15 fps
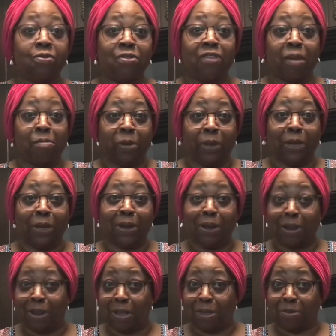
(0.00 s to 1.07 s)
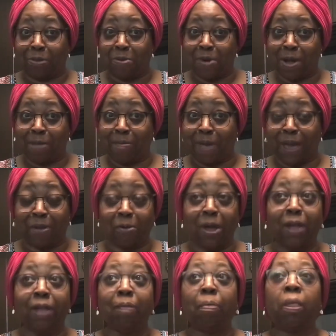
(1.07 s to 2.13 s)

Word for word: I was able to get it. Now that's a while back, right?